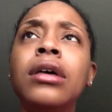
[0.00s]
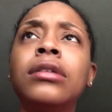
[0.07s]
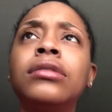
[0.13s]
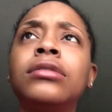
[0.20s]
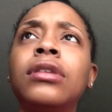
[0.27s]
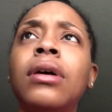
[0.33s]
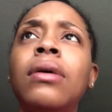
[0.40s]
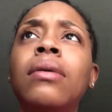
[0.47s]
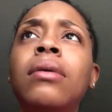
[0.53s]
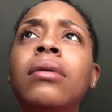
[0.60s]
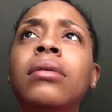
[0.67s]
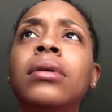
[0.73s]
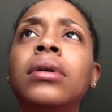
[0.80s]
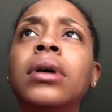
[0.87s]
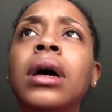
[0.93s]
So
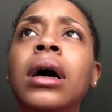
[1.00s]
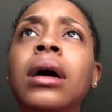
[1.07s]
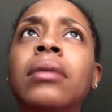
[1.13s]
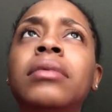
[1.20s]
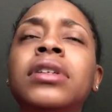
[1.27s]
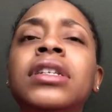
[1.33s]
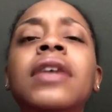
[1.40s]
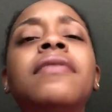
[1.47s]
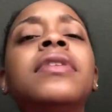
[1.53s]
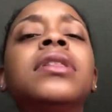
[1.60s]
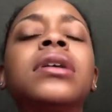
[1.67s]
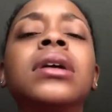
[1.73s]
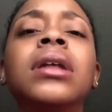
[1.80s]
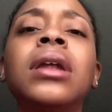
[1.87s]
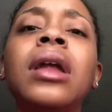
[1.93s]
definitely
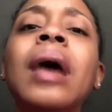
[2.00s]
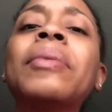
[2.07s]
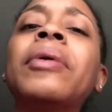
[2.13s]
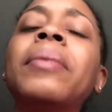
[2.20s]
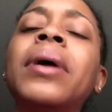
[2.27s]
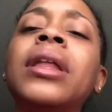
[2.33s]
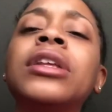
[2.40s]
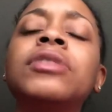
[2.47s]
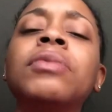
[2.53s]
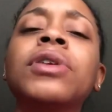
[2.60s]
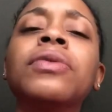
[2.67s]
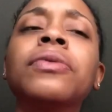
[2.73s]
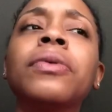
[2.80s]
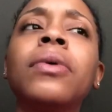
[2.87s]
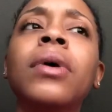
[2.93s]
looking into upper
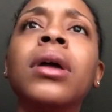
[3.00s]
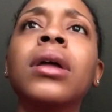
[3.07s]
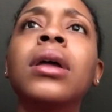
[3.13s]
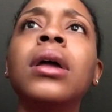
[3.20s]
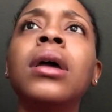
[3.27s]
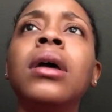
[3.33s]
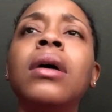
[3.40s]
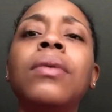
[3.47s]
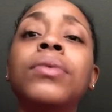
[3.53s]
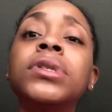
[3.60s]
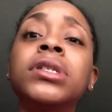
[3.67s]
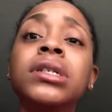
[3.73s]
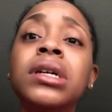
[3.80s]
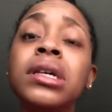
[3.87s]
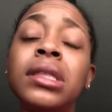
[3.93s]
management and growing
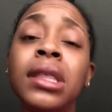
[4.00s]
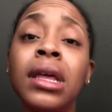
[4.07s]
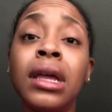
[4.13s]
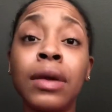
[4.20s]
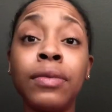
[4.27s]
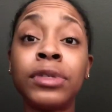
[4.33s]
was a good thing.